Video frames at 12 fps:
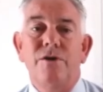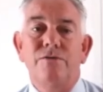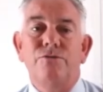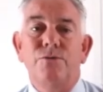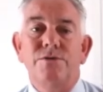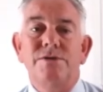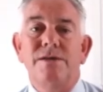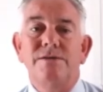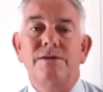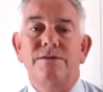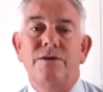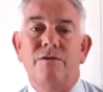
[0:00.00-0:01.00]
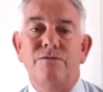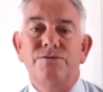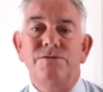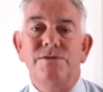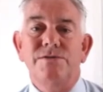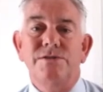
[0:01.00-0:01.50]
through attending at their
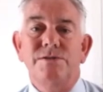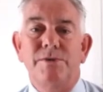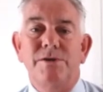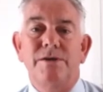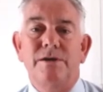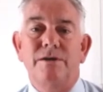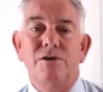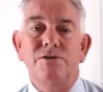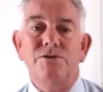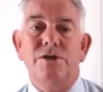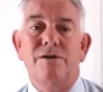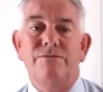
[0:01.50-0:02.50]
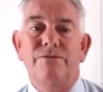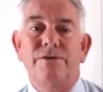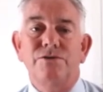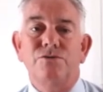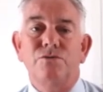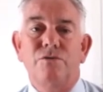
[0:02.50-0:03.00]
offices, speaking at large-scale
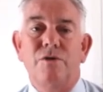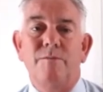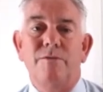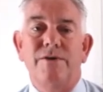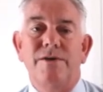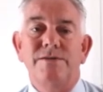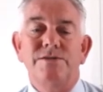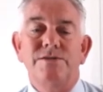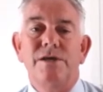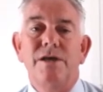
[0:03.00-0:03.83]
financial crime events,